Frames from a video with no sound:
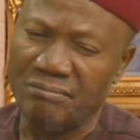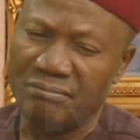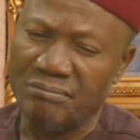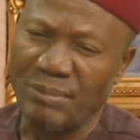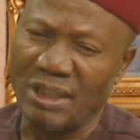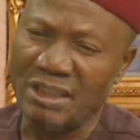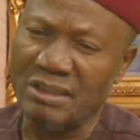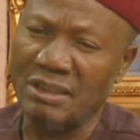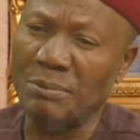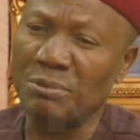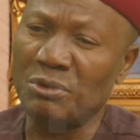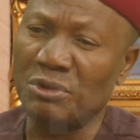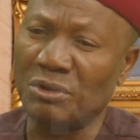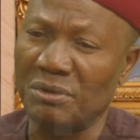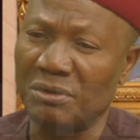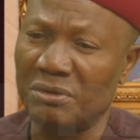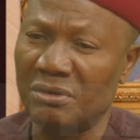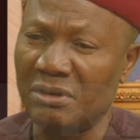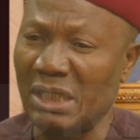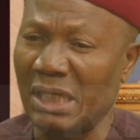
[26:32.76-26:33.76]

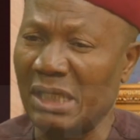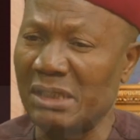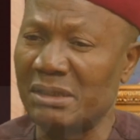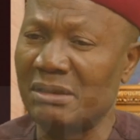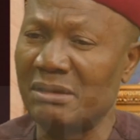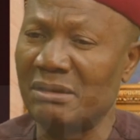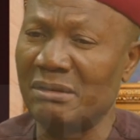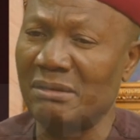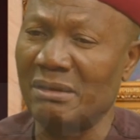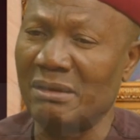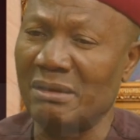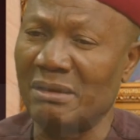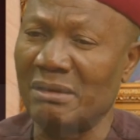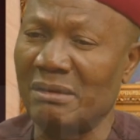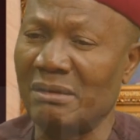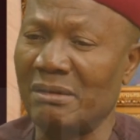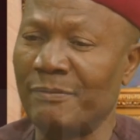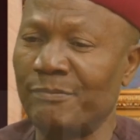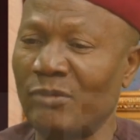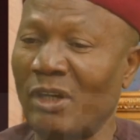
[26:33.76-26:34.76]
perception that
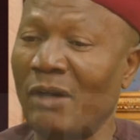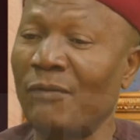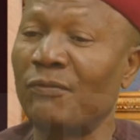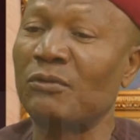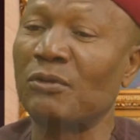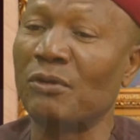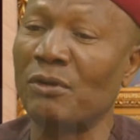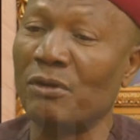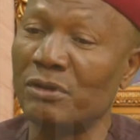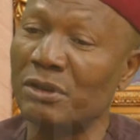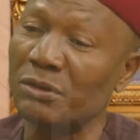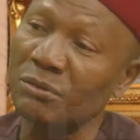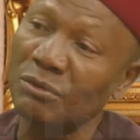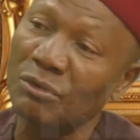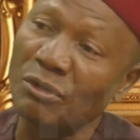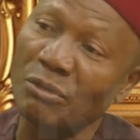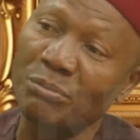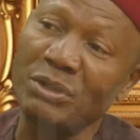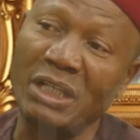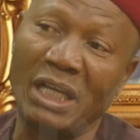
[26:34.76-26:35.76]
after all they will
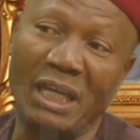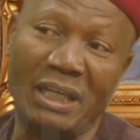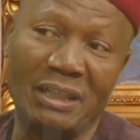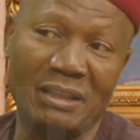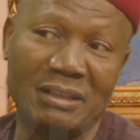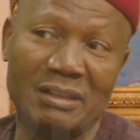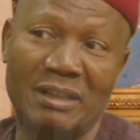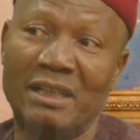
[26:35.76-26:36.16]
go behind